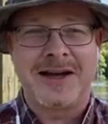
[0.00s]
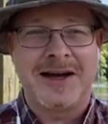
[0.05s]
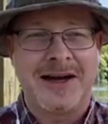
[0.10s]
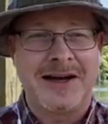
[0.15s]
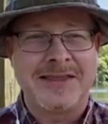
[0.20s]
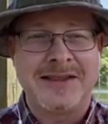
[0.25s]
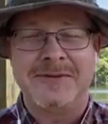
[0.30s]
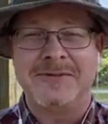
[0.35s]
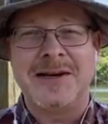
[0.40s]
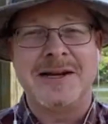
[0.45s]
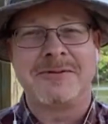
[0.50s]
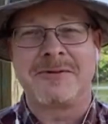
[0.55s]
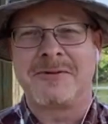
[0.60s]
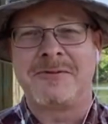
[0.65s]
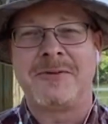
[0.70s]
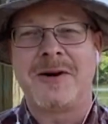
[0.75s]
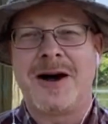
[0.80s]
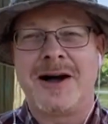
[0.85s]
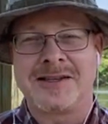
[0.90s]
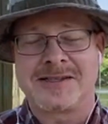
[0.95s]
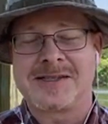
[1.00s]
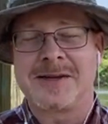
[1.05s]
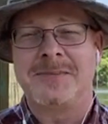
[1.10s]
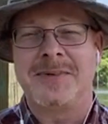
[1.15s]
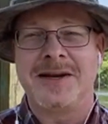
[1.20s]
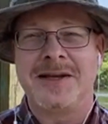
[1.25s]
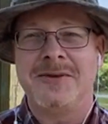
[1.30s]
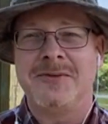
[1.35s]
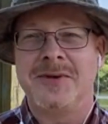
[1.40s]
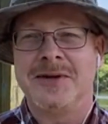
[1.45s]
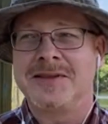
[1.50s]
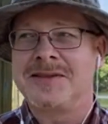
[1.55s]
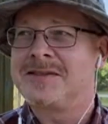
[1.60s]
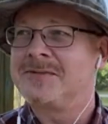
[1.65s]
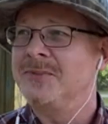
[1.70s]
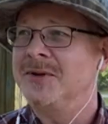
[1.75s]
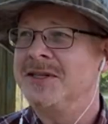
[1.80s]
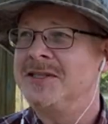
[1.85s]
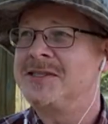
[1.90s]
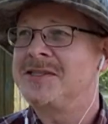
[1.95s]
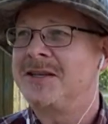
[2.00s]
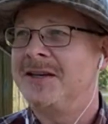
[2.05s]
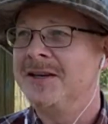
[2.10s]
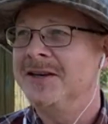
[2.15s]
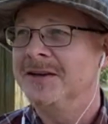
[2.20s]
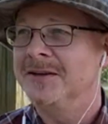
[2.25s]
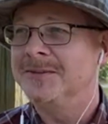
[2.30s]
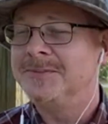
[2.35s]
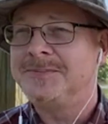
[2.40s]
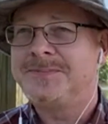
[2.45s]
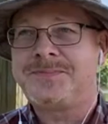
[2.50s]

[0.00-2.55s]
They've never fought somebody with skill,